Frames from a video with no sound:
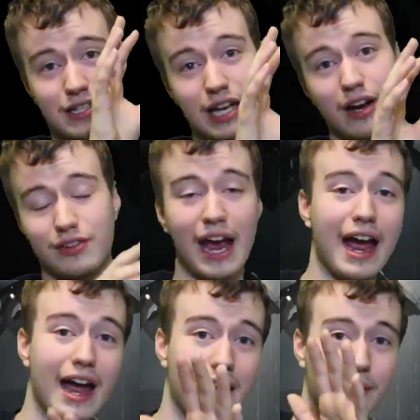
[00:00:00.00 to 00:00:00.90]
Sears,
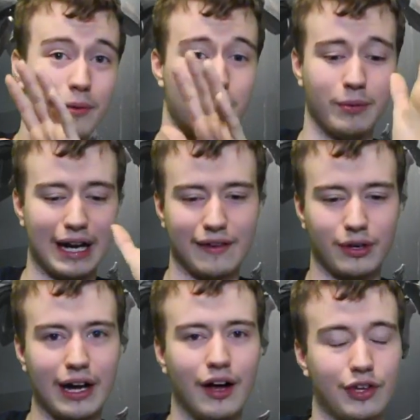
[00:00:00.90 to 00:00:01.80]
hey,
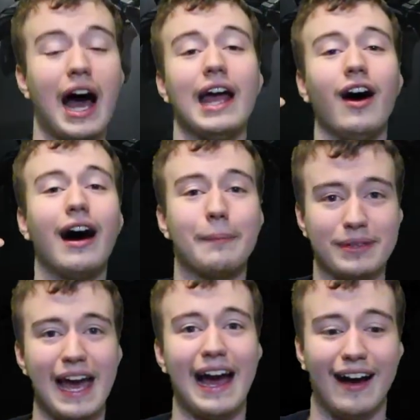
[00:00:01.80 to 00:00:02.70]
whatever else, IHOP,
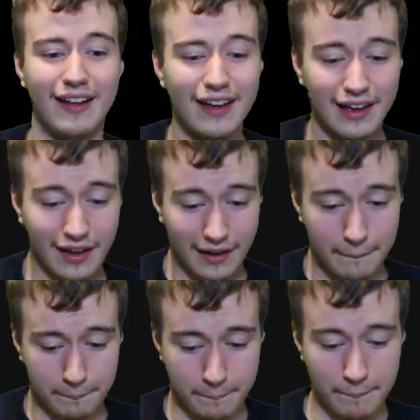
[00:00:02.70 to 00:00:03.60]
yeah.
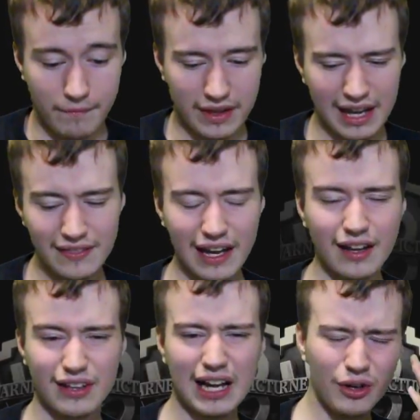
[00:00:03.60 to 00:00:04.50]
In
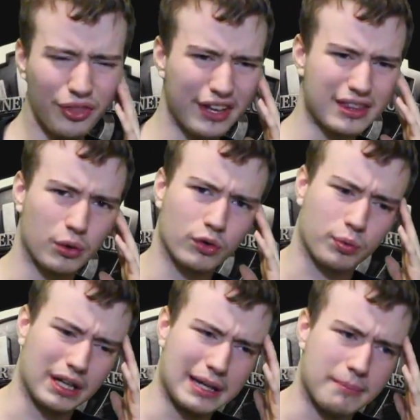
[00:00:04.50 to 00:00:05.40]
this, I don't think there was
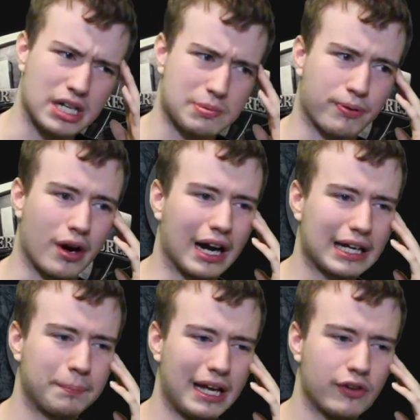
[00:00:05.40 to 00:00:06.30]
really much
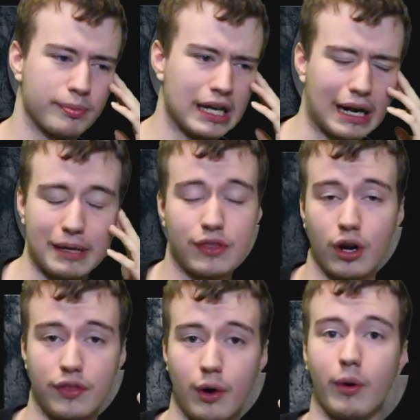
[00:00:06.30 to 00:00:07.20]
product placement. I mean,
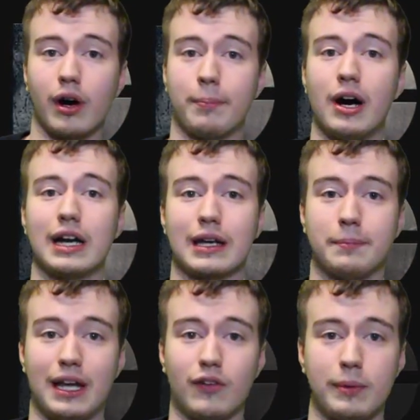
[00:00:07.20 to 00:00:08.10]
there were product
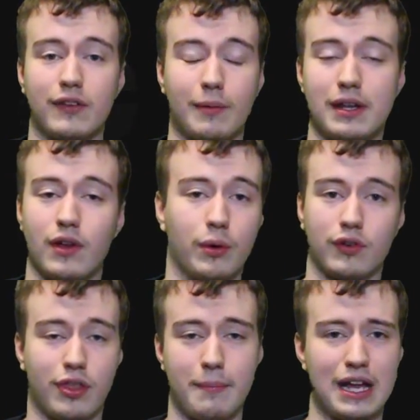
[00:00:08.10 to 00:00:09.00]
placements. I mean, there
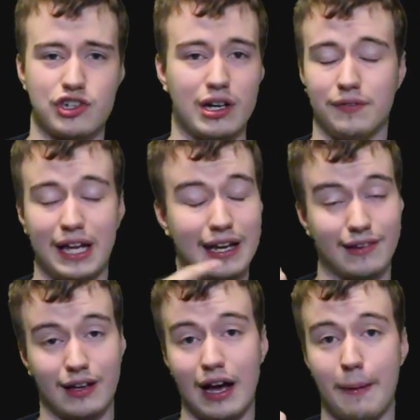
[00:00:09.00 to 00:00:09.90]
was the mention of,
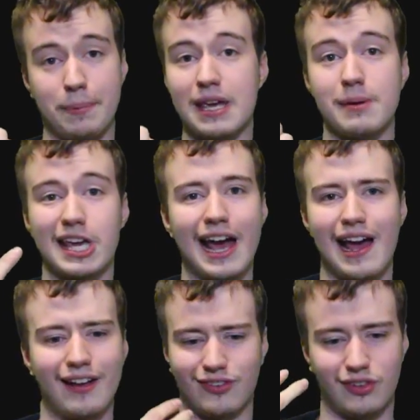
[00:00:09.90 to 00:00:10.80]
like,
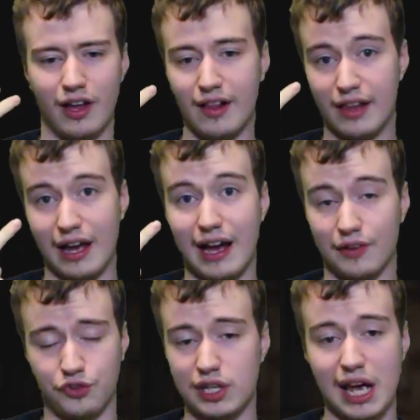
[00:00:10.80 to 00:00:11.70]
PBS,
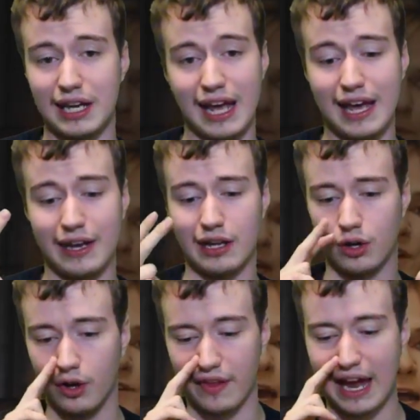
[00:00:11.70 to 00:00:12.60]
CNN, and
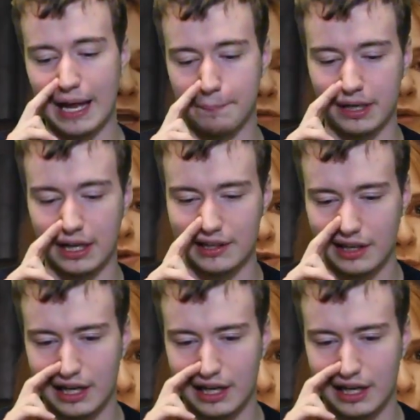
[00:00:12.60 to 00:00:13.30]
all that, but